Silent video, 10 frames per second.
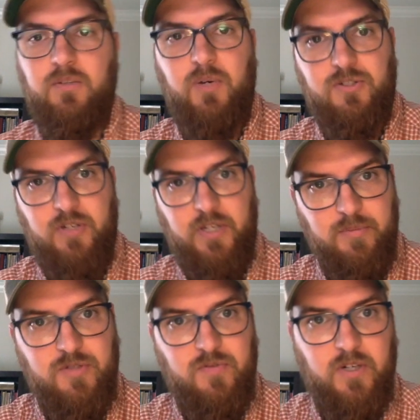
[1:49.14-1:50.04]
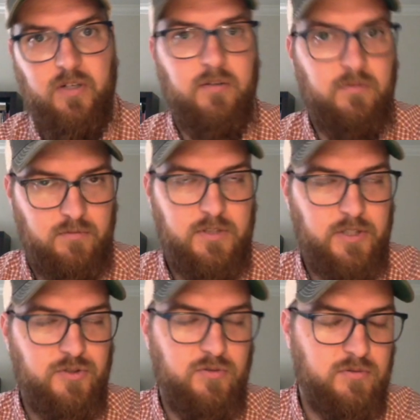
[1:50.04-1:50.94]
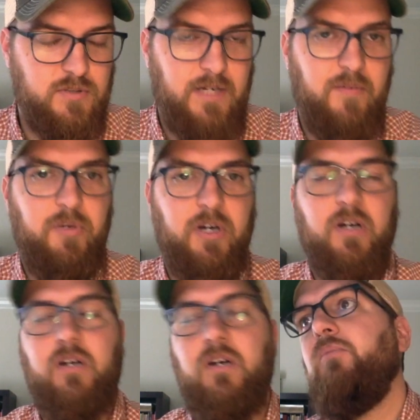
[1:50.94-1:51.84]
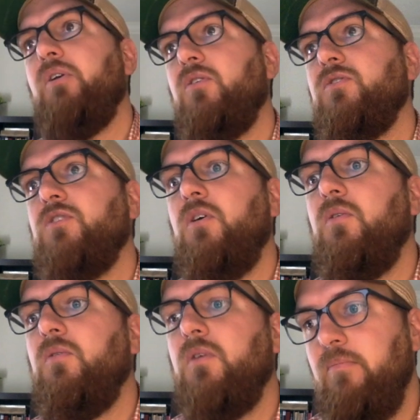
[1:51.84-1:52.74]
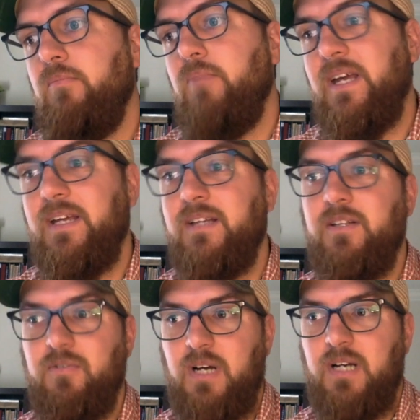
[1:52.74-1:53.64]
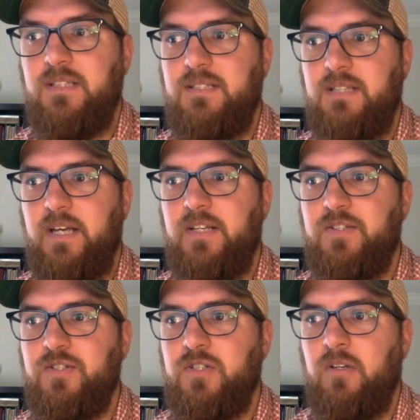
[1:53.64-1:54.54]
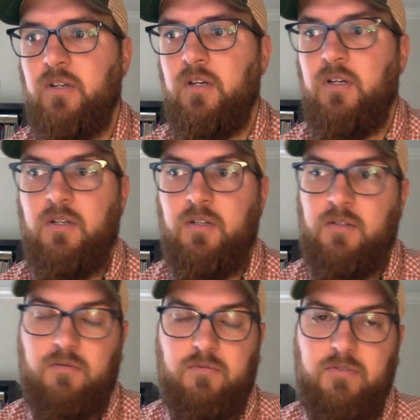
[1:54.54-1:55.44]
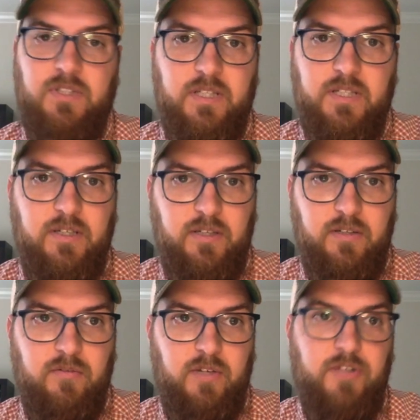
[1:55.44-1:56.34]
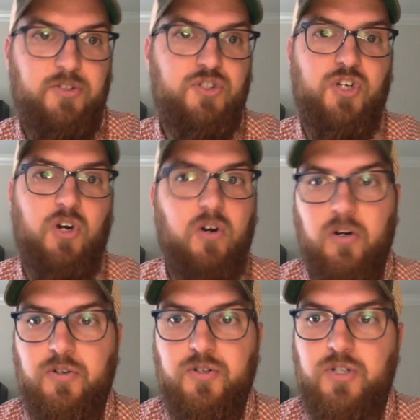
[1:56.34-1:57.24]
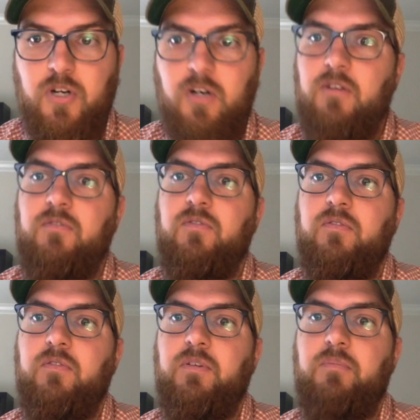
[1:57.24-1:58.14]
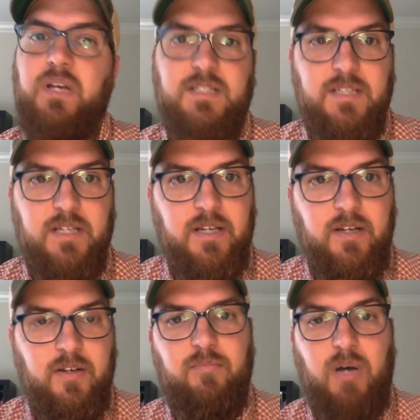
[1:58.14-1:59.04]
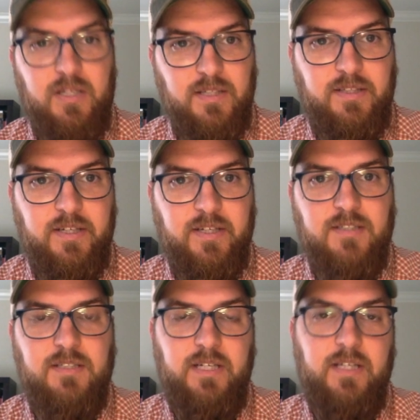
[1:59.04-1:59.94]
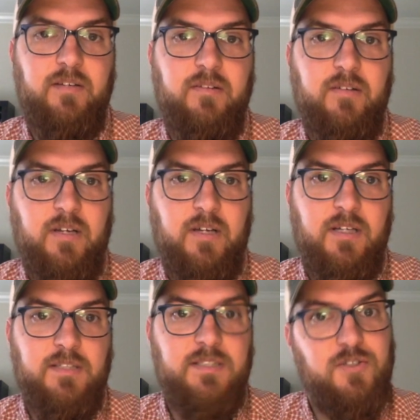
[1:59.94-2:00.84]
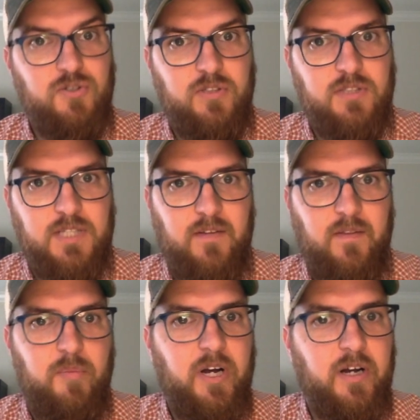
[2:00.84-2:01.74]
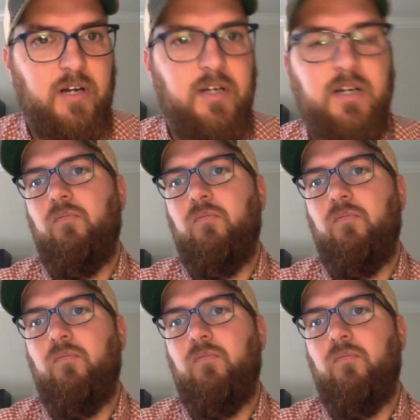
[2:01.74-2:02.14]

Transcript: the Western Hemisphere, Central, South America, but also making the United States really in charge of domestic politics in Central and South America.